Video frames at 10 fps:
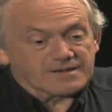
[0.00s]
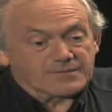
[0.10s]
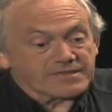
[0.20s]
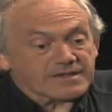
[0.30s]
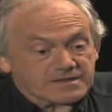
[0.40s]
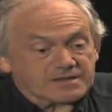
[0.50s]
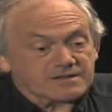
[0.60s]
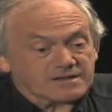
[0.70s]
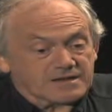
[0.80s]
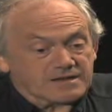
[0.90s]
But there
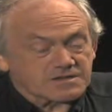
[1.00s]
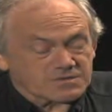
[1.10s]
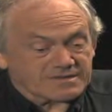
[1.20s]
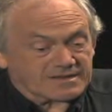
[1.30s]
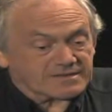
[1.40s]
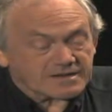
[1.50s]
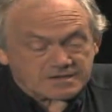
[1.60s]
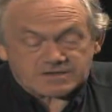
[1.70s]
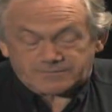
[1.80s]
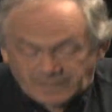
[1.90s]
is, a, that
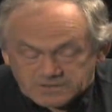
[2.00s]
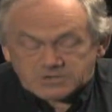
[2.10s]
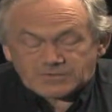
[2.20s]
is a much